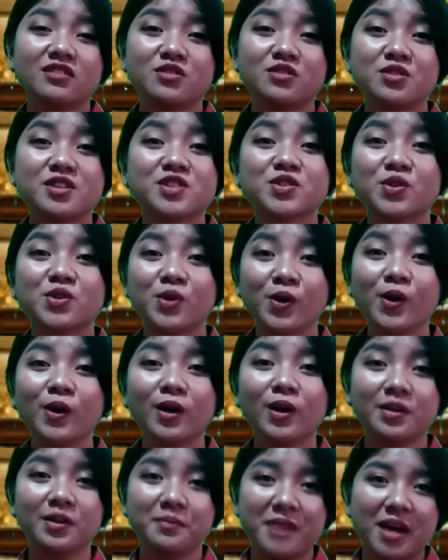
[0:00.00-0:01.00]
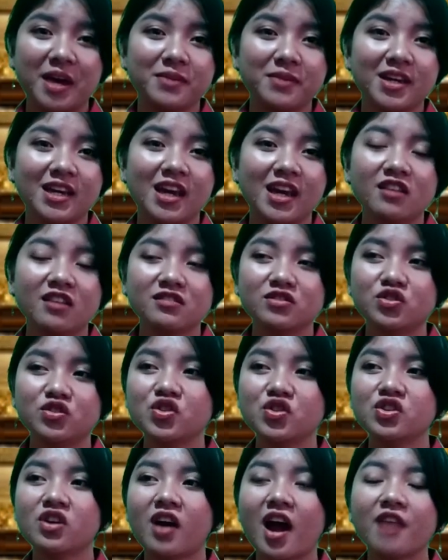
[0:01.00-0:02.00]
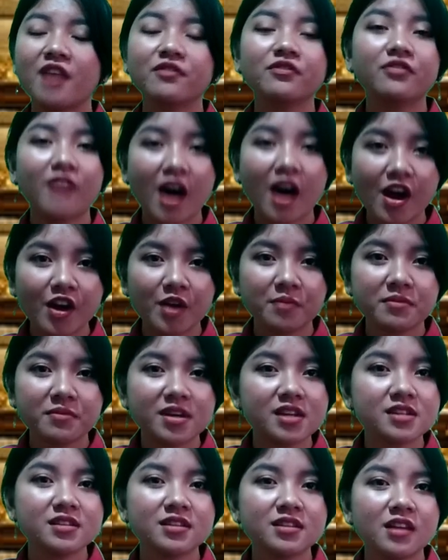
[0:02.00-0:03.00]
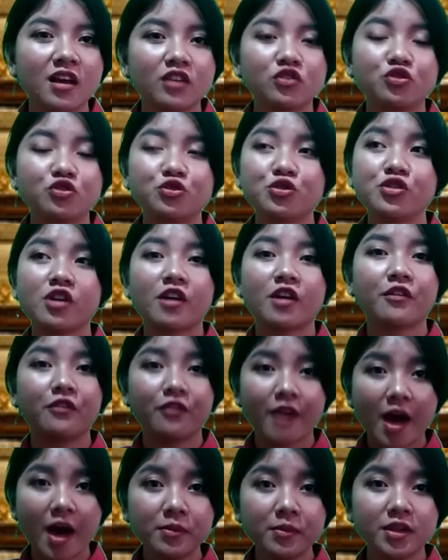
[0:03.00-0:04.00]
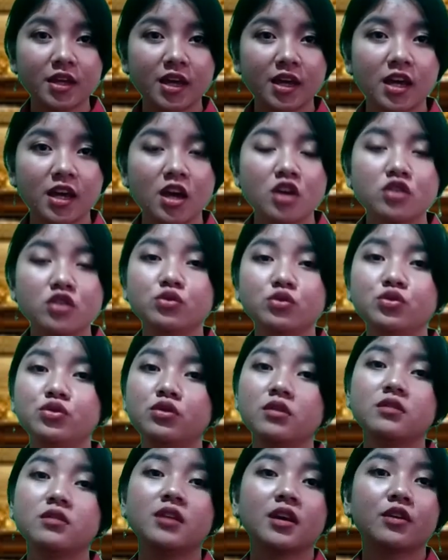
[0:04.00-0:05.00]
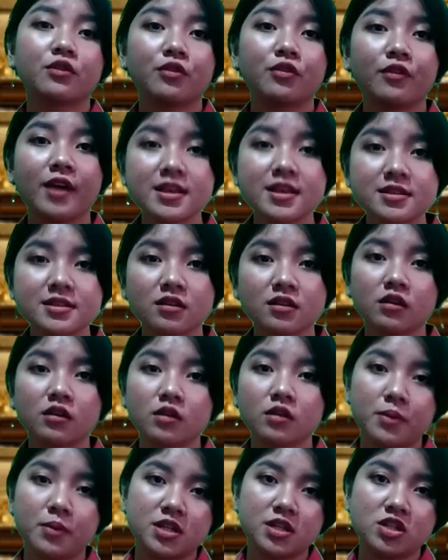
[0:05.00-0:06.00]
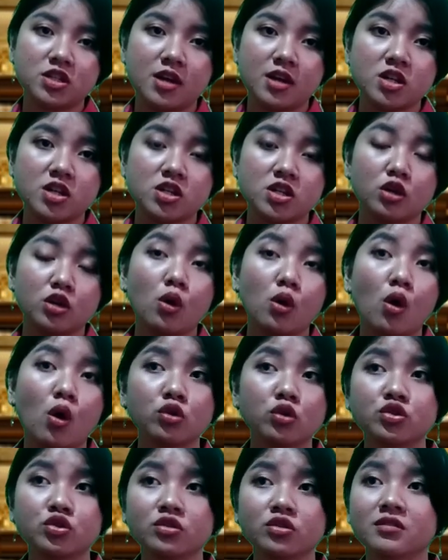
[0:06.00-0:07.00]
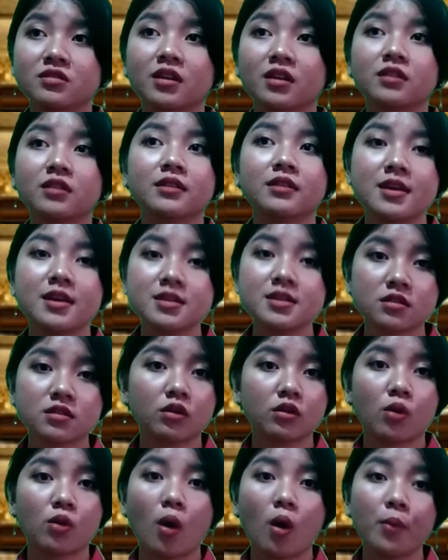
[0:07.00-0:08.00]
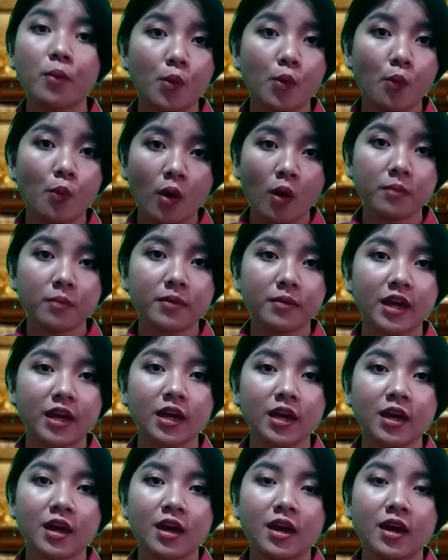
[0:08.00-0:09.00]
to the school, maybe to your environment, to your family, to decrease the globalization or to decrease the global warming